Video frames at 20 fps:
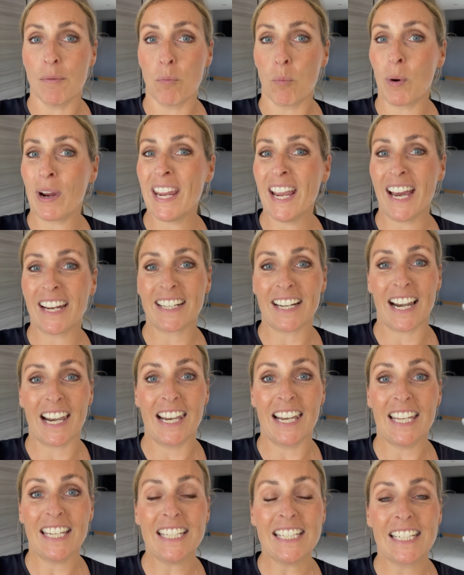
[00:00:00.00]
We had
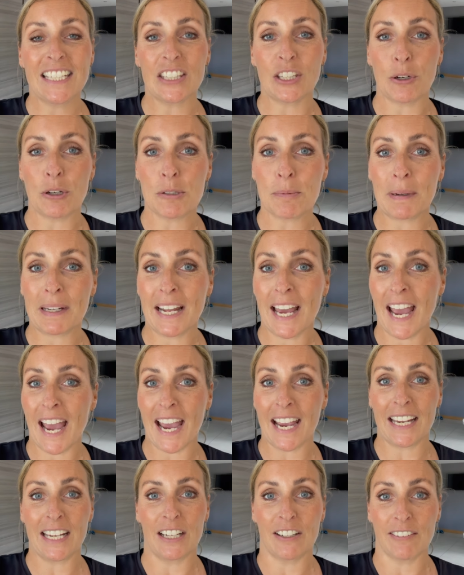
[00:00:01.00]
a leek that has been
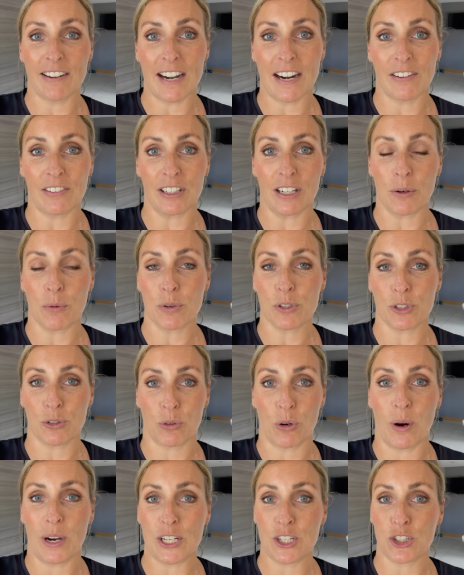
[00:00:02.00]
hanging around and I wasn't
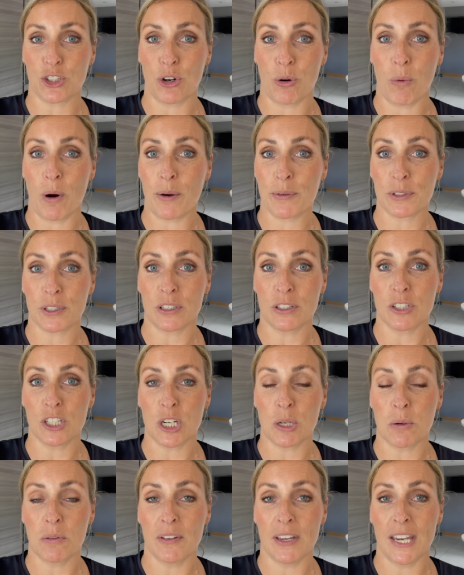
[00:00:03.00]
quite sure what I was gonna
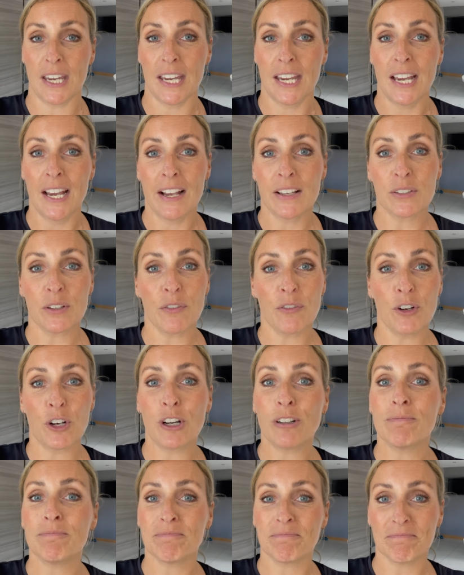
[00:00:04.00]
do with it. So I
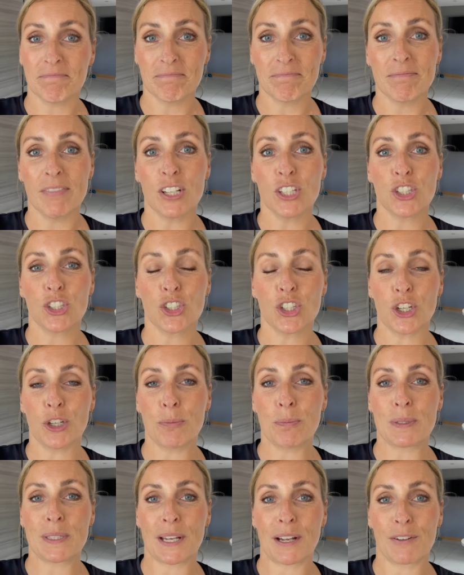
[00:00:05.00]
thought,
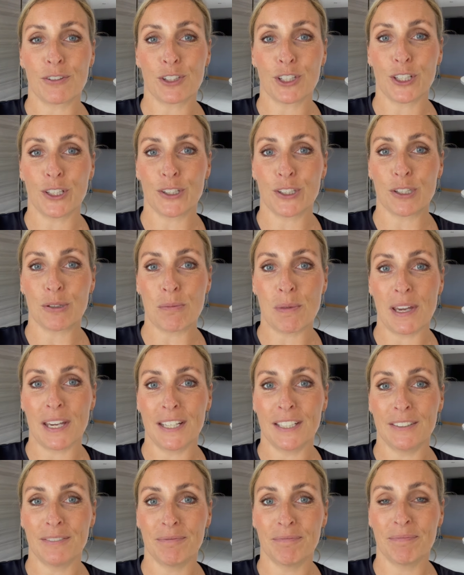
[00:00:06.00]
soup sounds good to
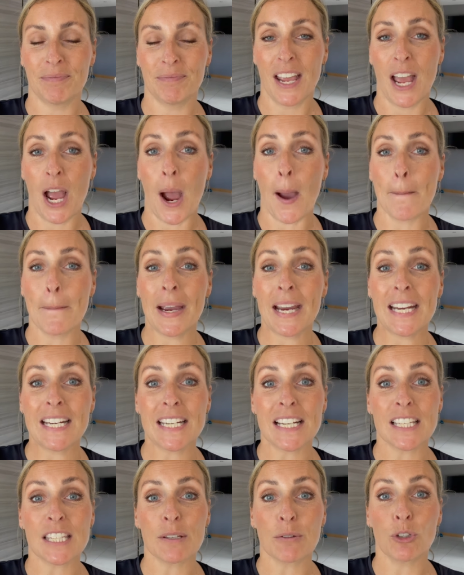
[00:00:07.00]
me. I
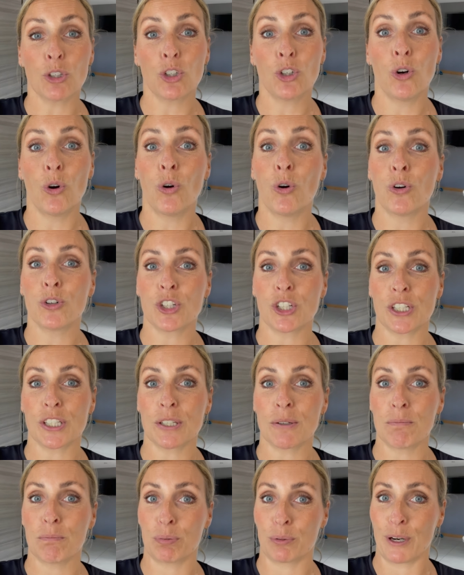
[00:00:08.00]
made some gorgeous
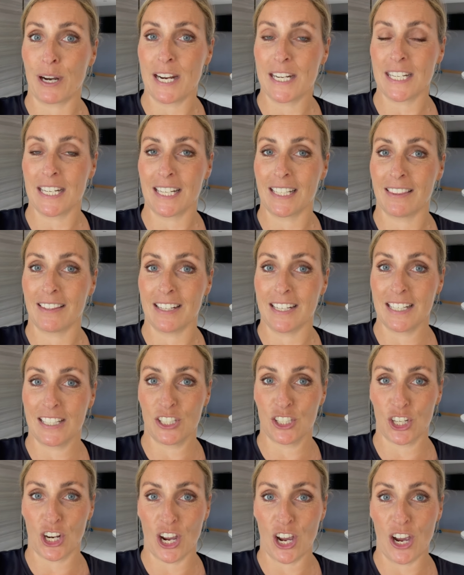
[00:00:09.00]
bread in the
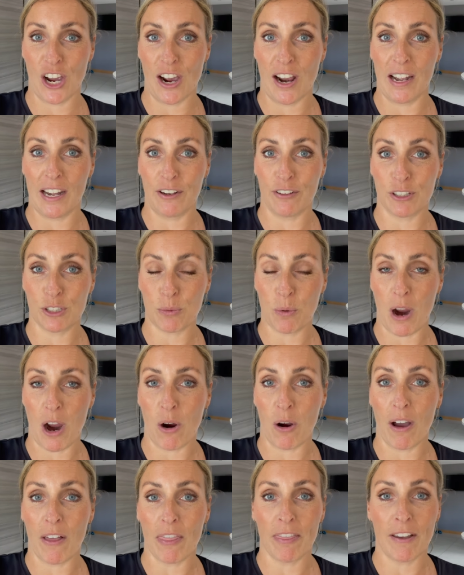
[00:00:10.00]
Ninja earlier as
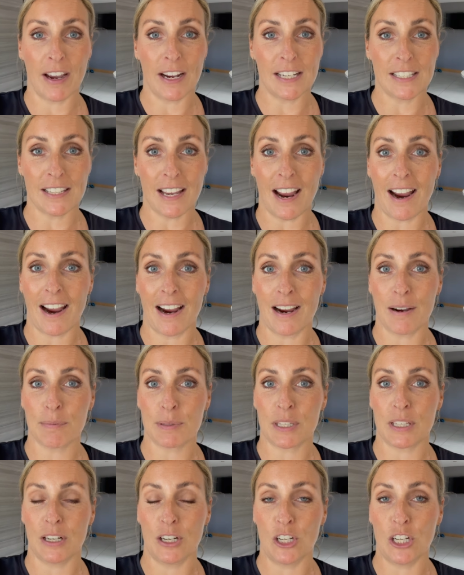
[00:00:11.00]
well, and that is
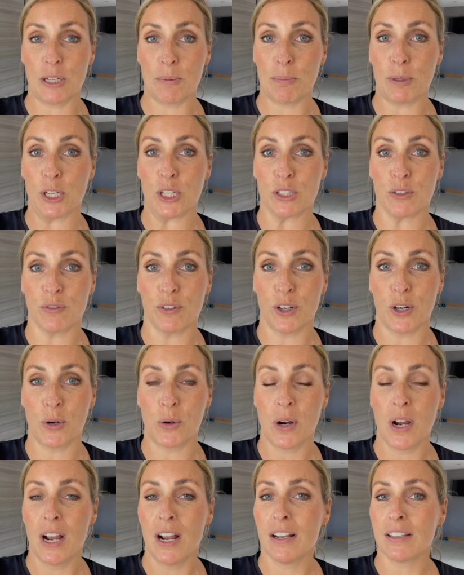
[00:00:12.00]
absolutely
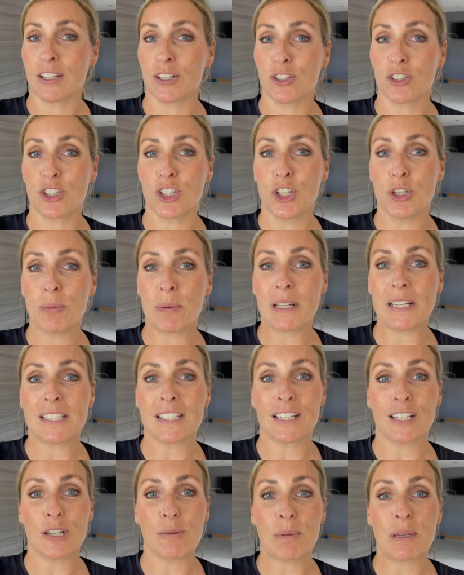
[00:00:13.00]
beautiful. So soup is
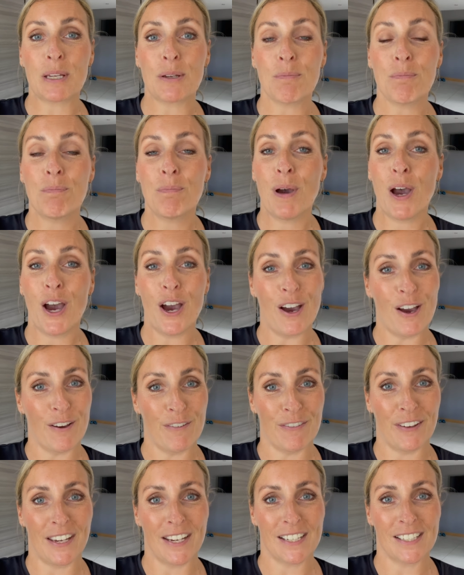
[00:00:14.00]
gonna be
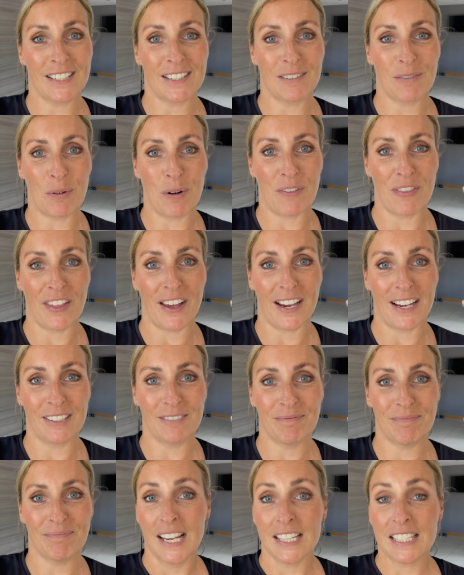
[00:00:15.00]
perfect with that.
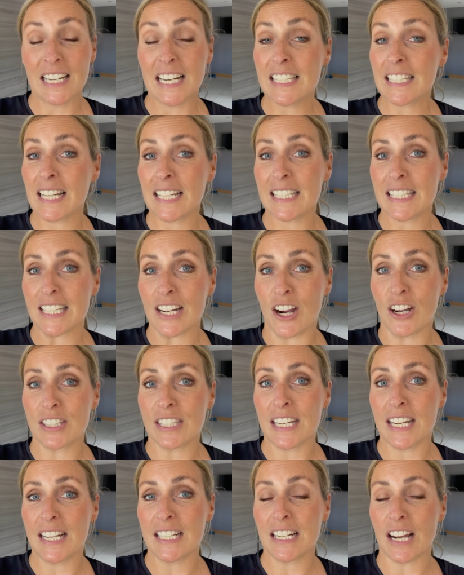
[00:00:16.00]
So let's get
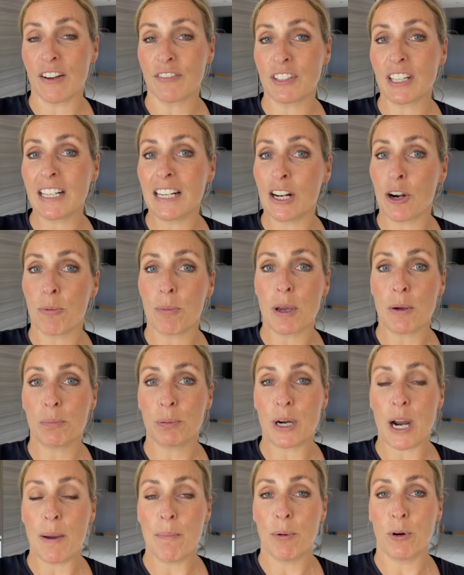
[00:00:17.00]
started. I've done a little bit of
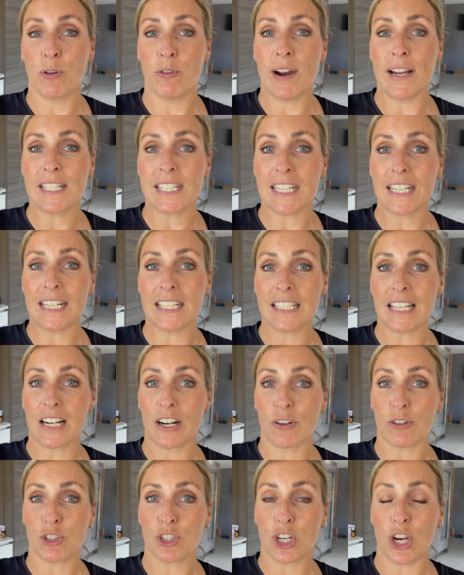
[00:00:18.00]
prep already and
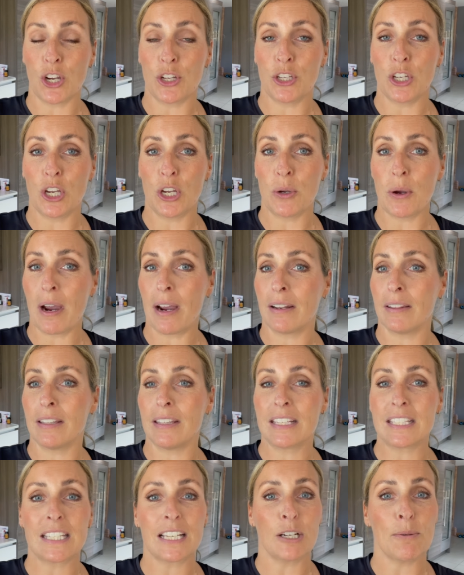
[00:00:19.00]
I'll show you, and
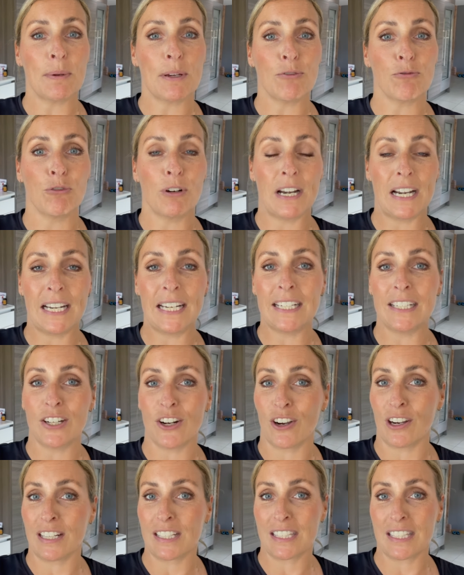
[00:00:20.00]
this is gonna be really
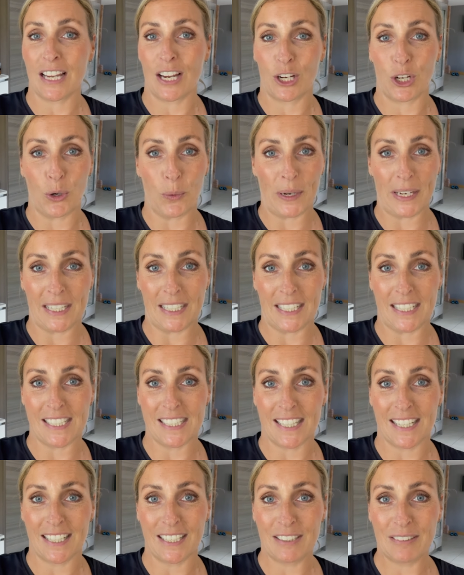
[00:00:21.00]
nice and quick and
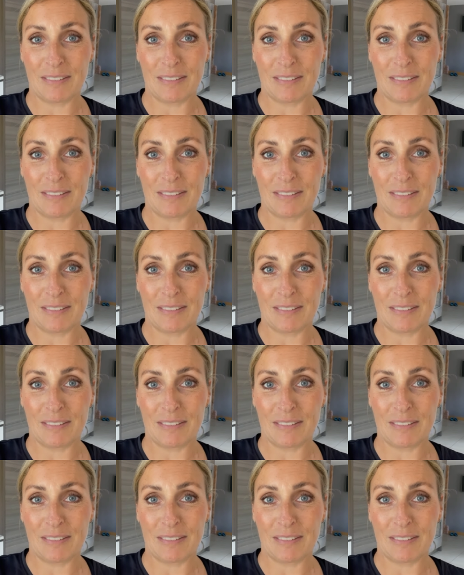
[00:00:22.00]
easy.